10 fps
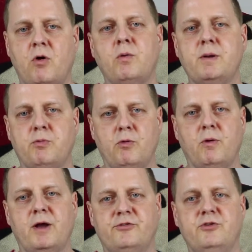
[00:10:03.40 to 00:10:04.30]
already
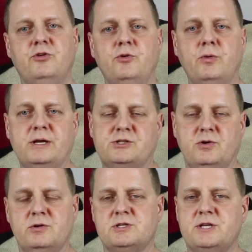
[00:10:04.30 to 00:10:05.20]
progressed to a
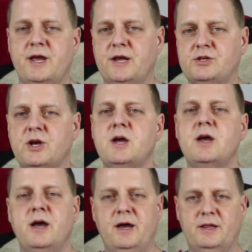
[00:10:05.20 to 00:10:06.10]
certain stage,
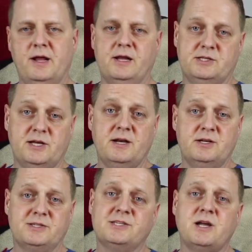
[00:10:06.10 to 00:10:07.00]
and I decided
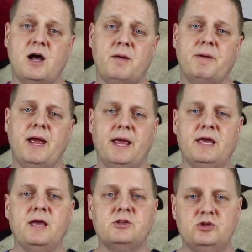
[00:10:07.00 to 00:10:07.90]
to stop and
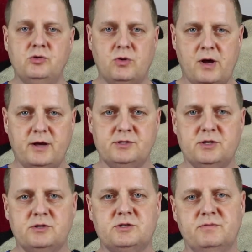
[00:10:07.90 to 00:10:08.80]
get you guys
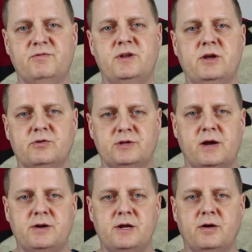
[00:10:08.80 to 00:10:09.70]
some videos
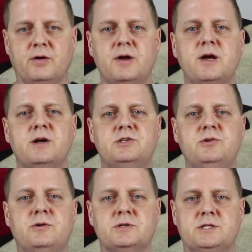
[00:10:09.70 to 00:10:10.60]
out here so
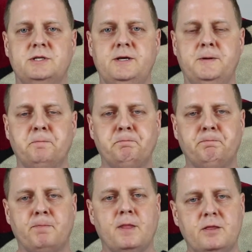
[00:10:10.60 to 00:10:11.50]
you can see
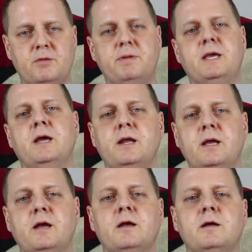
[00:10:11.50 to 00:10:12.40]
the
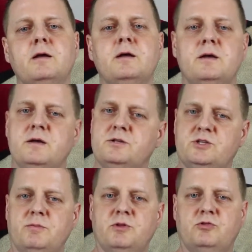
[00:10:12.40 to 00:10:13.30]
beginning,
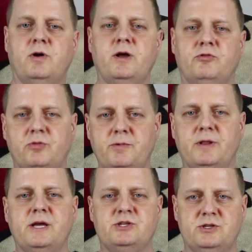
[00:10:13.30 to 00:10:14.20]
some of the trials,
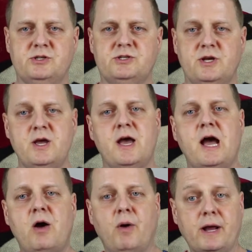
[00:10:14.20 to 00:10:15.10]
tribulations,
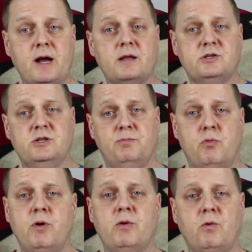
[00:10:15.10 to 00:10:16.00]
how I got to the
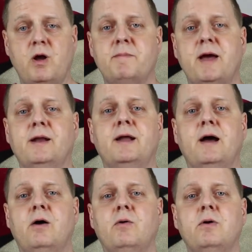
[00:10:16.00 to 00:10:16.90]
point where I'm at
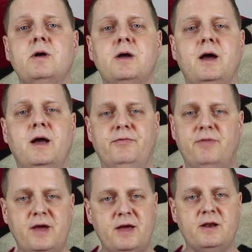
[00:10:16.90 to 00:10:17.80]
now, and
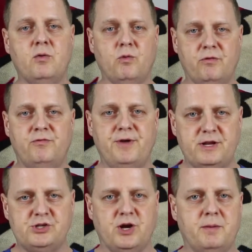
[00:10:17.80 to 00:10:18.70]
then we'll
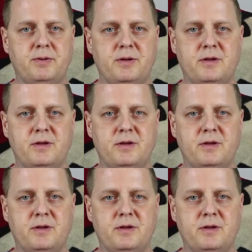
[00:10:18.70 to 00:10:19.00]
finish up.